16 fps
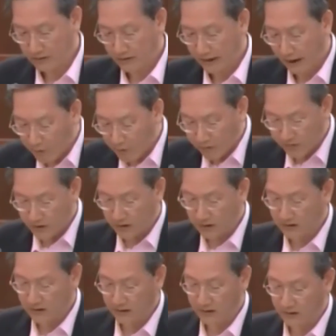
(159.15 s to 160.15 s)
and we will
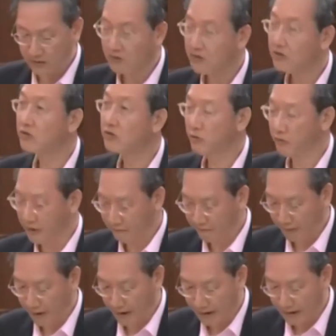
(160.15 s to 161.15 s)
continue to
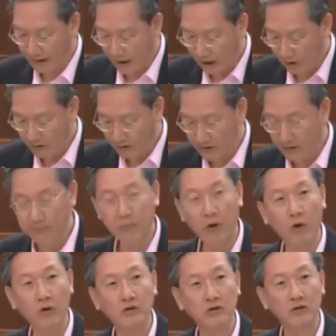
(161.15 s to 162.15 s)
refine our support